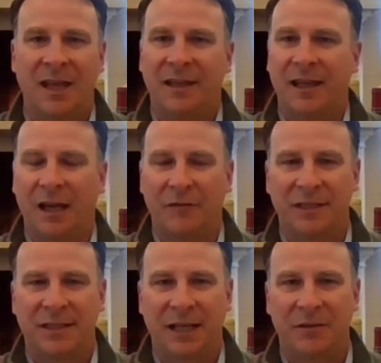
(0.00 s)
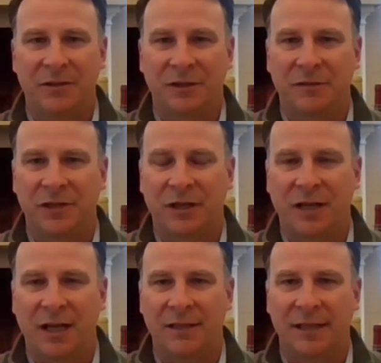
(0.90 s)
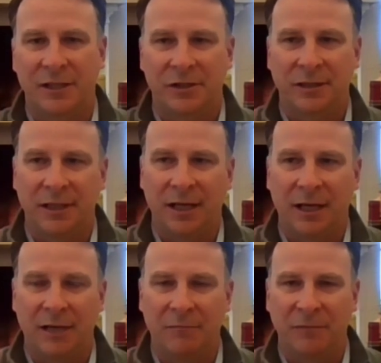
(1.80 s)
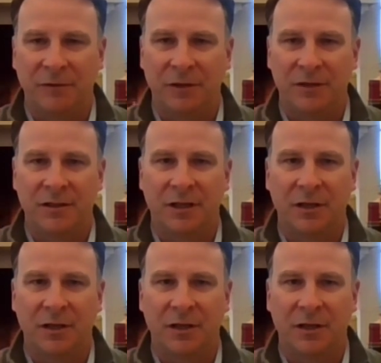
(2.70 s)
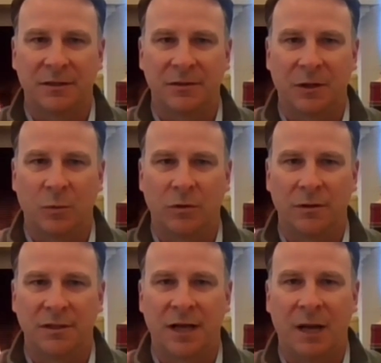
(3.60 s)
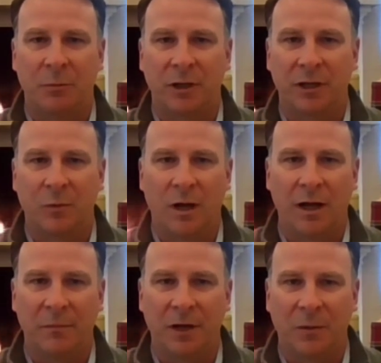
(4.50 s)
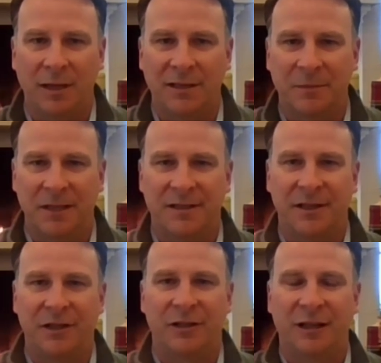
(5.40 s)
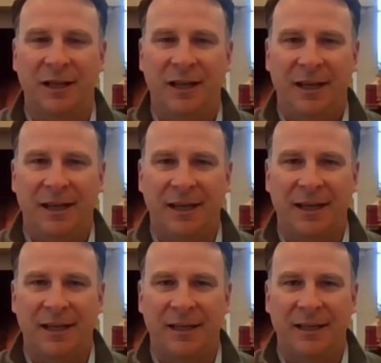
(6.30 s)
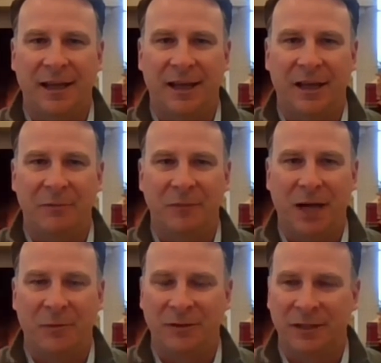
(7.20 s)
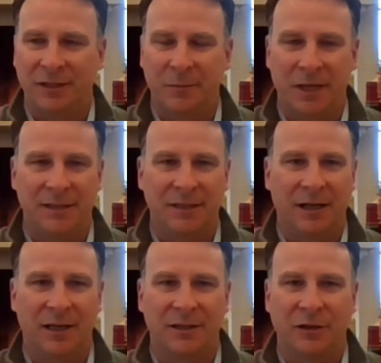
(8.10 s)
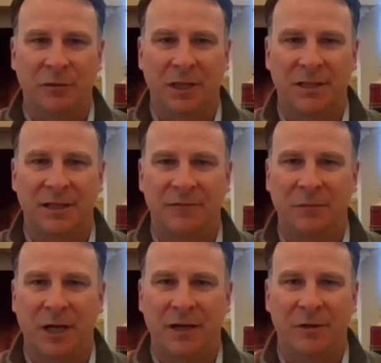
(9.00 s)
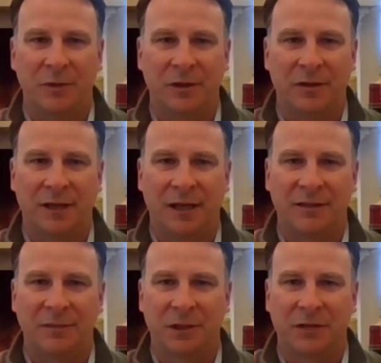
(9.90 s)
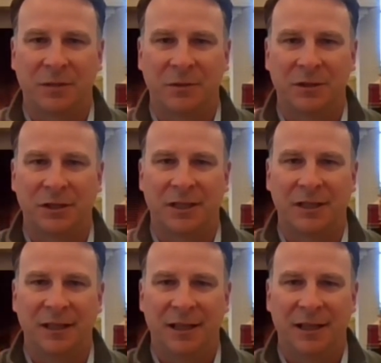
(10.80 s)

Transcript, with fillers: Yeah, Evenstad Reserve Chardonnay is actually um, a few years ago was the world's top-rated wine by Wine Spectator, and um, I will tell you it's amazing on its own, but it's even better with uh, some incredible turkey.